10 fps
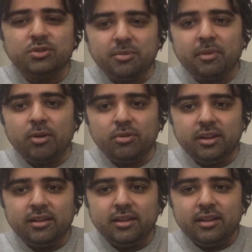about.
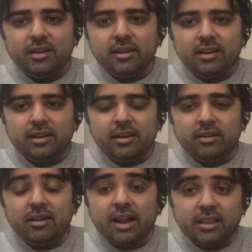
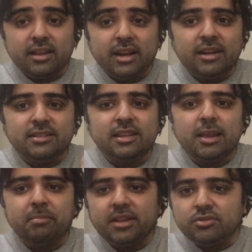Rather, it is an
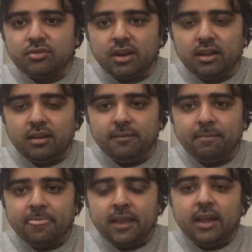epic struggle.
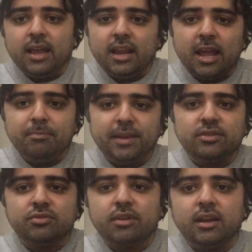An epic
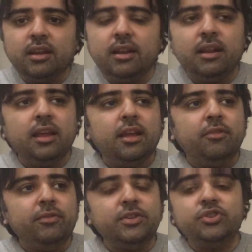struggle
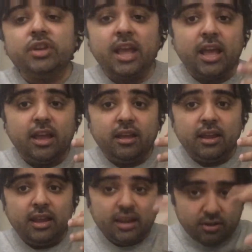which,
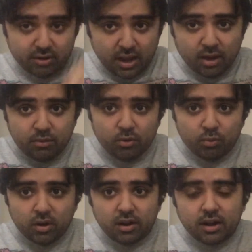in our
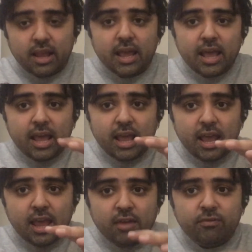world,
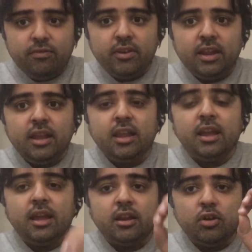every
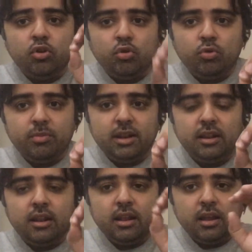
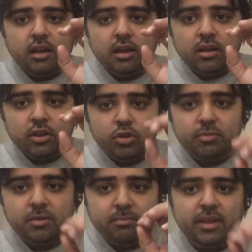noble
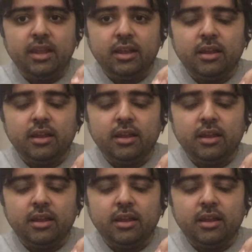human being,